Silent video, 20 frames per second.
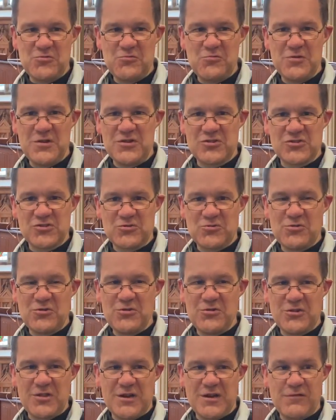reassure
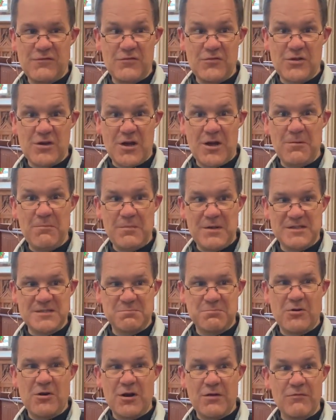you that if you come as
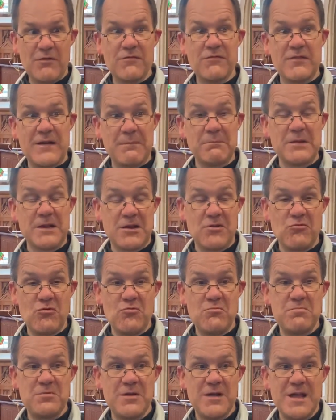part of a family
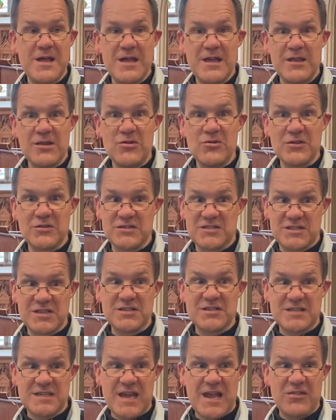group, you can
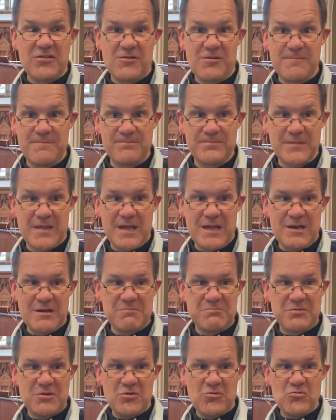sit together in a
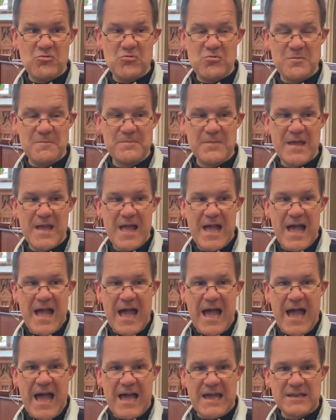pew.
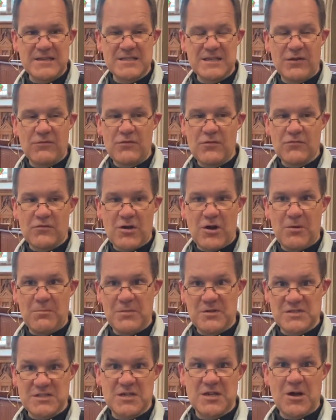And if you've come
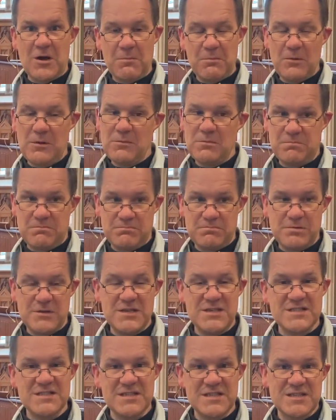as a couple,
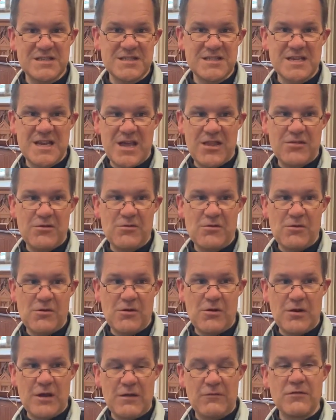please sit together.
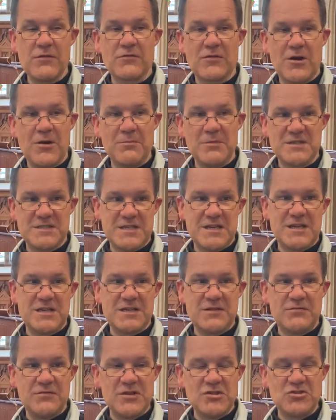If you've come as an
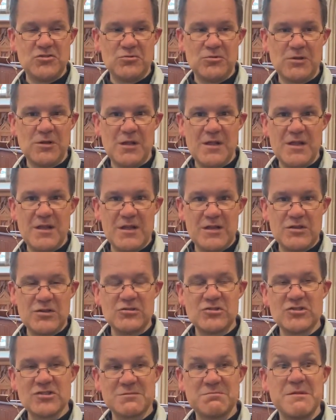individual,
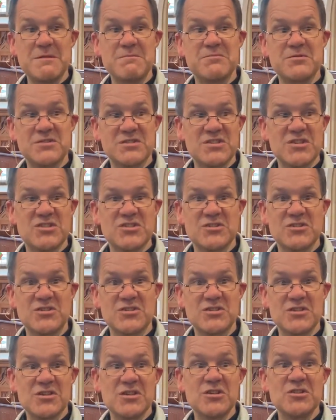you'll just be
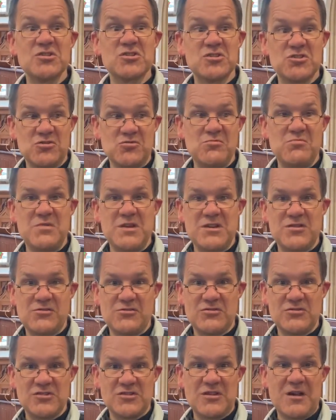positioned 2
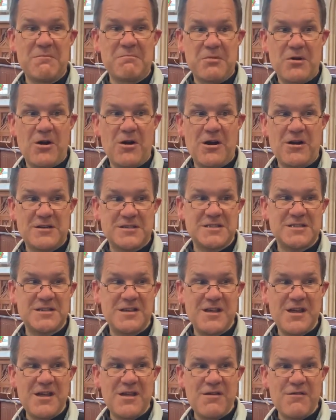meters apart
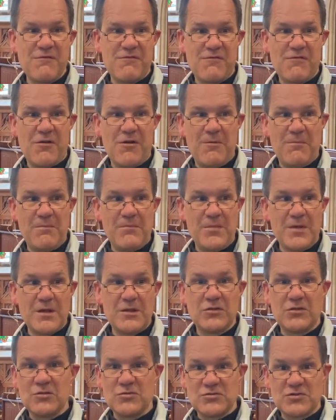from
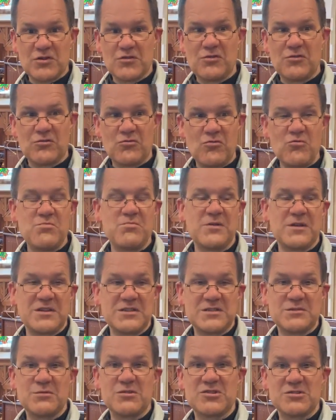those other
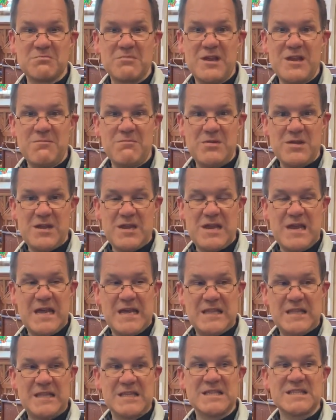groupings which may be
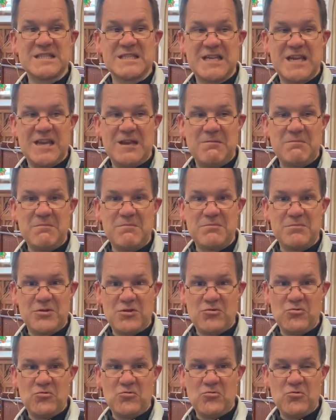in the same
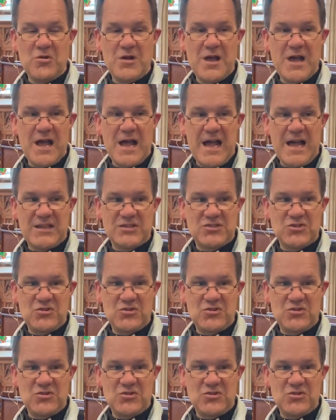pew as